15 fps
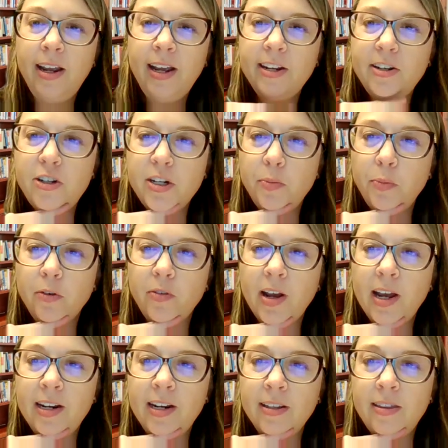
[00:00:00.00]
And she
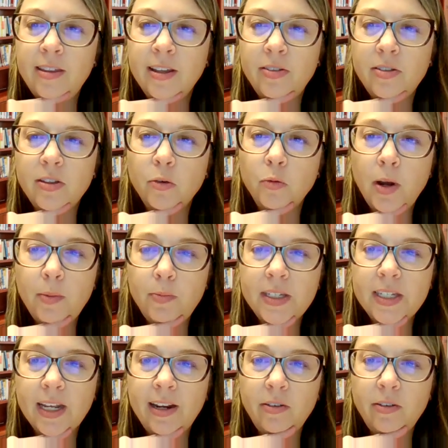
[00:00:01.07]
provided that the
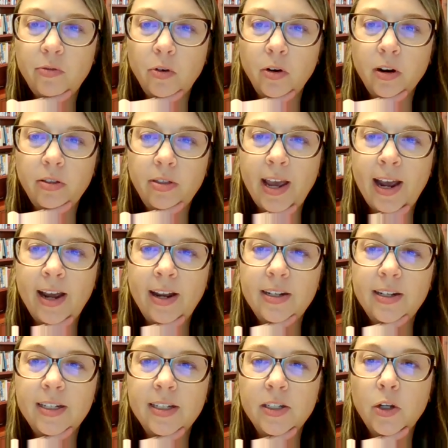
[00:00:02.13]
website for that
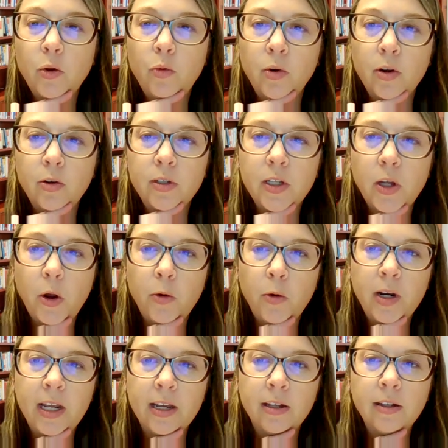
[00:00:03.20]
is
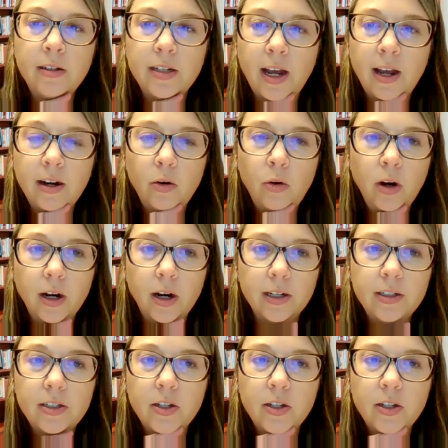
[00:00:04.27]
roseo'neill.org.